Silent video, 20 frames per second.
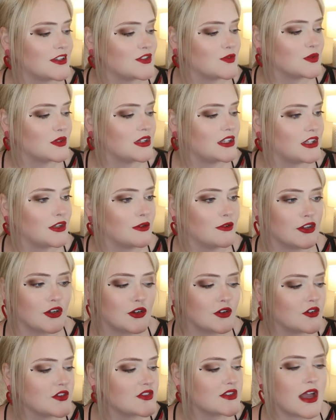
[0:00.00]
It's really cute. The
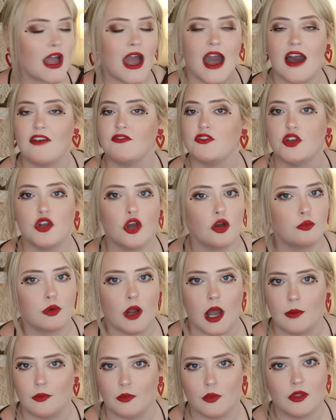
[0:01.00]
girls have no
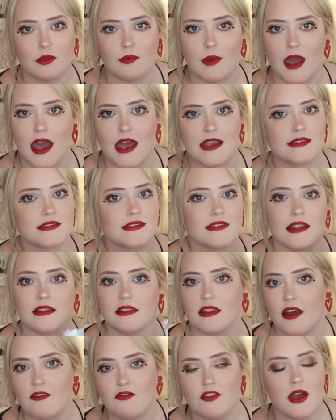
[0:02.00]
problem with masks. They
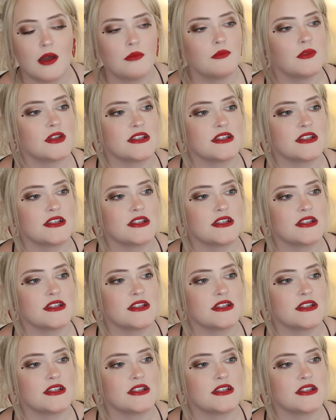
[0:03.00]
love them.